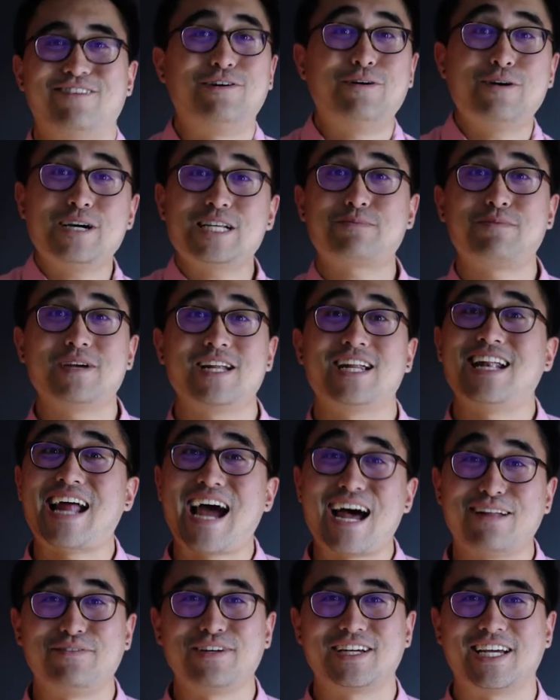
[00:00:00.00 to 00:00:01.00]
I've always been
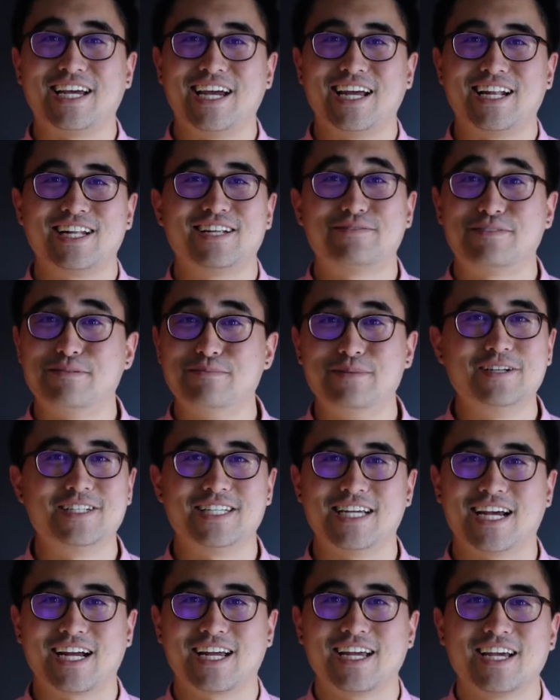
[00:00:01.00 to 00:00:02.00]
an advocate for
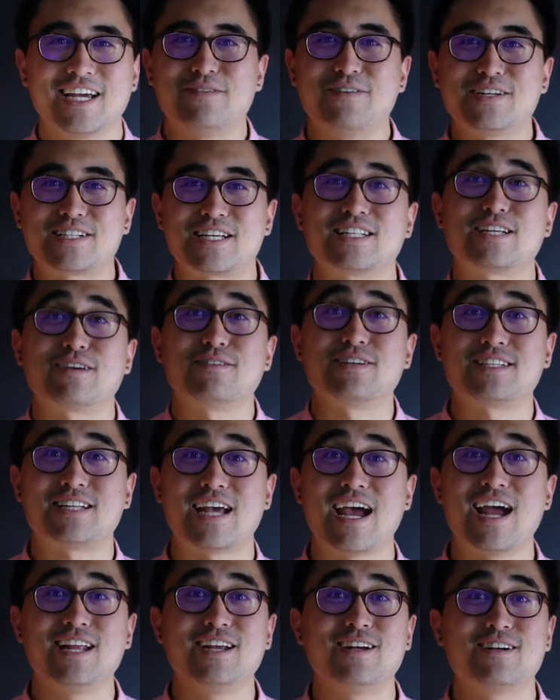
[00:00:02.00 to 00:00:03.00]
music. Ever since I
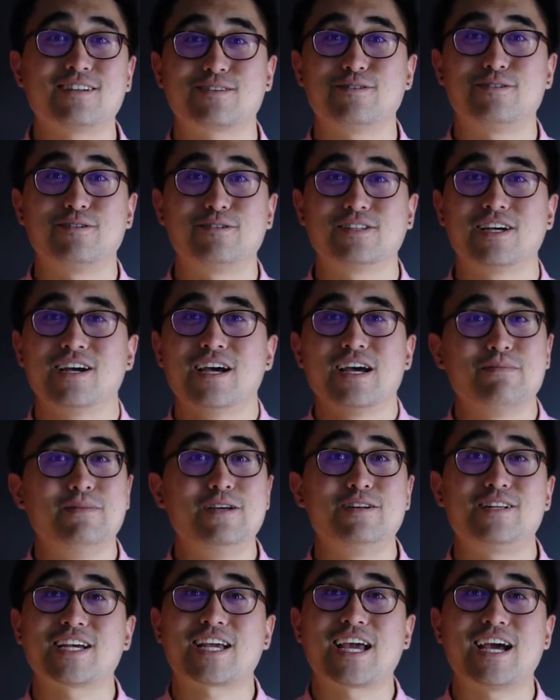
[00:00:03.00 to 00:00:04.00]
was 10 years old,
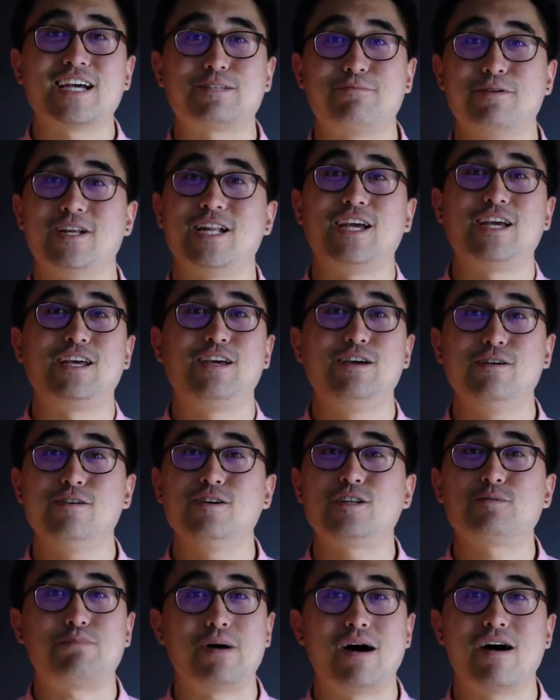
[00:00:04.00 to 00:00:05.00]
music has been a
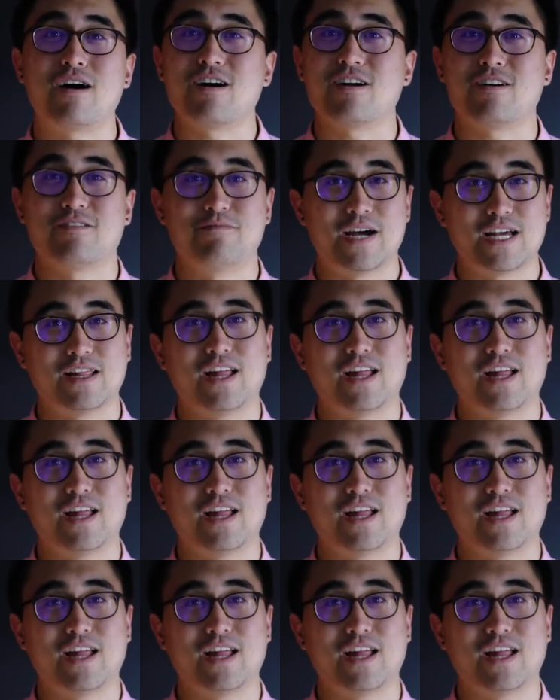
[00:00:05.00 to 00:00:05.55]
huge part of